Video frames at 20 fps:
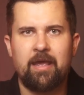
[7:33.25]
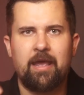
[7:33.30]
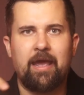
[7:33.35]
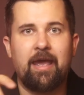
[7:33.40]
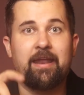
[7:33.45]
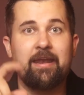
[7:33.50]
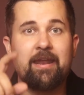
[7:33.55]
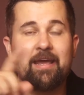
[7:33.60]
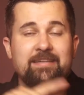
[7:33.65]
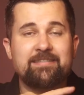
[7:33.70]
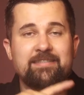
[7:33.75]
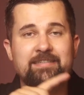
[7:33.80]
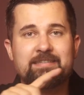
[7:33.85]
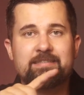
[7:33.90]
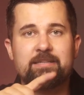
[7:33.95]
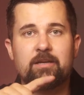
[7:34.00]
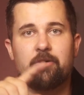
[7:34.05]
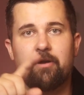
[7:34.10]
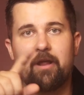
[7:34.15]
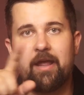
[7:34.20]
and
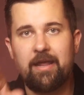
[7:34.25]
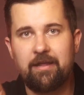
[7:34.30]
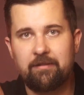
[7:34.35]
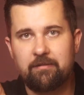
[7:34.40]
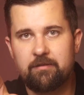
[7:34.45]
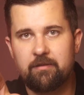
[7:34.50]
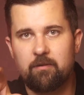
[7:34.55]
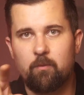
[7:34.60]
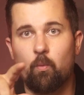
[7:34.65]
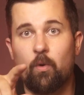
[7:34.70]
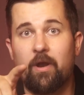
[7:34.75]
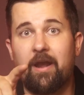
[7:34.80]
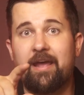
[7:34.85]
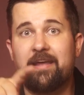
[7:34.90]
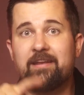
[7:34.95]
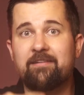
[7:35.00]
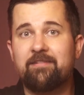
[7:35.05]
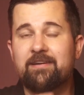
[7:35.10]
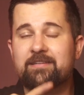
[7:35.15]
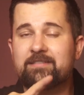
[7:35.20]
S6R8 when I
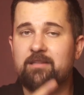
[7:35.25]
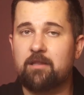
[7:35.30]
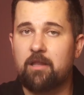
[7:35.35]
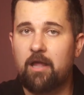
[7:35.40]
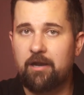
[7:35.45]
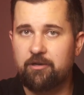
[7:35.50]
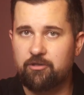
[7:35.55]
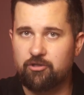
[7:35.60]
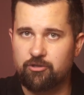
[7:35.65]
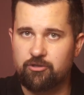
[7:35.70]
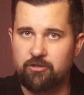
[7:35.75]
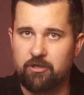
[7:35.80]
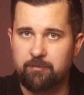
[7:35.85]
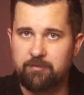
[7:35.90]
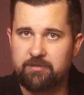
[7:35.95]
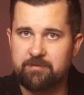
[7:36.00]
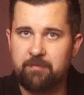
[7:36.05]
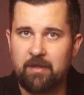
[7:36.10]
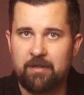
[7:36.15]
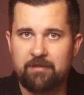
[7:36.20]
invest larger
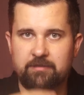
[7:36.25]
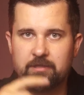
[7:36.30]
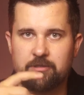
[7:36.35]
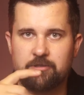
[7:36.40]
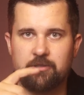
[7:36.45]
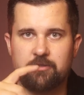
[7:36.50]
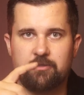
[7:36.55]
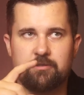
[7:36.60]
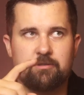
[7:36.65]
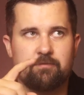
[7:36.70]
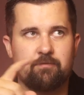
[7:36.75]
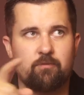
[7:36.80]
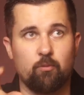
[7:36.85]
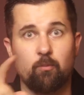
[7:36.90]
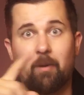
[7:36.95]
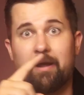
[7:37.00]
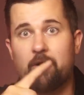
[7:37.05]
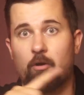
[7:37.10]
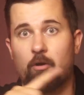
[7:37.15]
sums, such as through my